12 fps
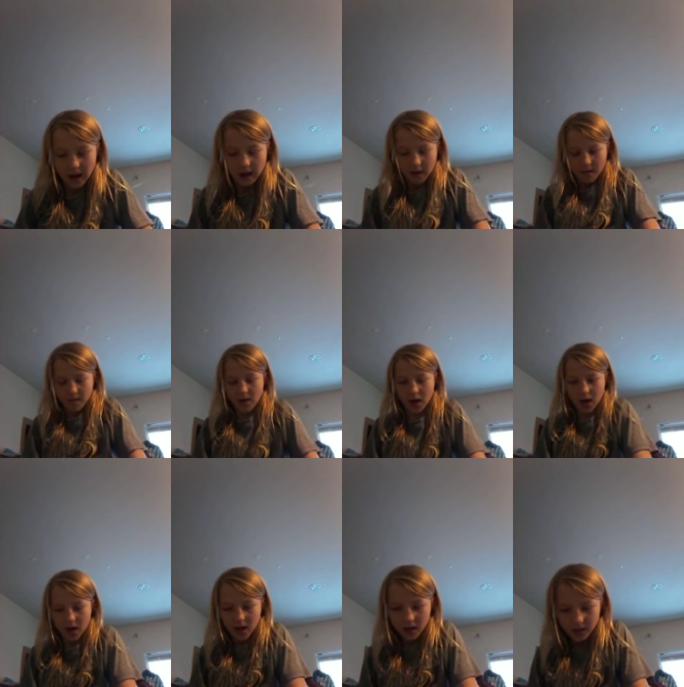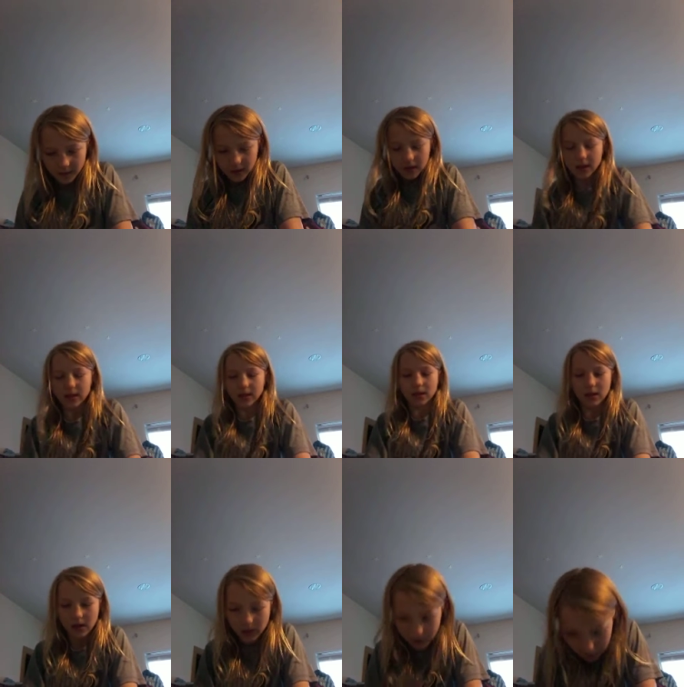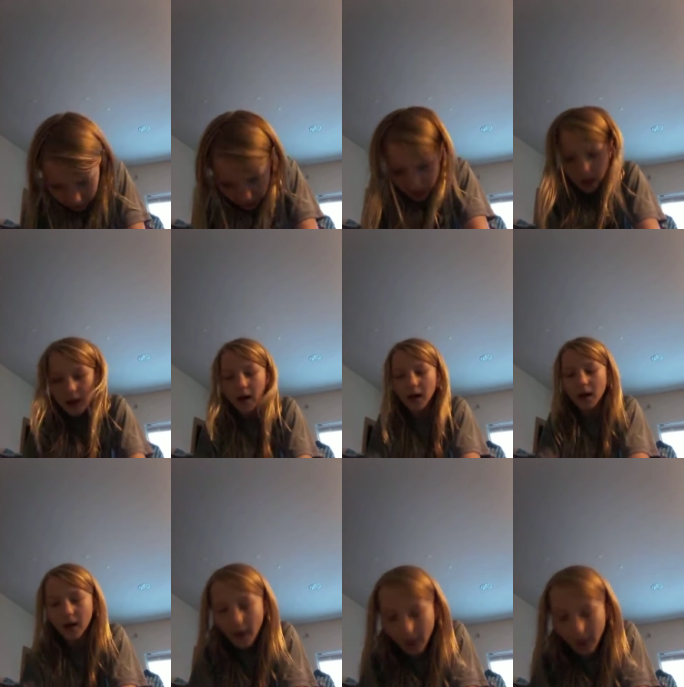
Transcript: Um, I give this actually a